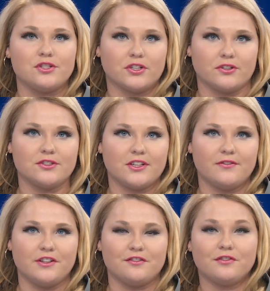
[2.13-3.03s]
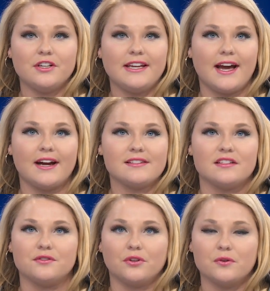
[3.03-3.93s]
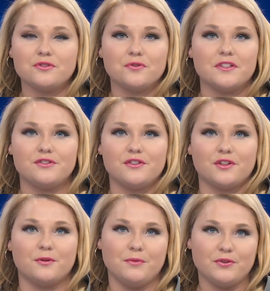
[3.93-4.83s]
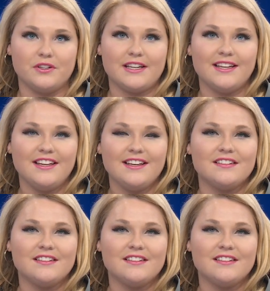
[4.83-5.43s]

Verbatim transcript: church giving free gas and groceries to the community,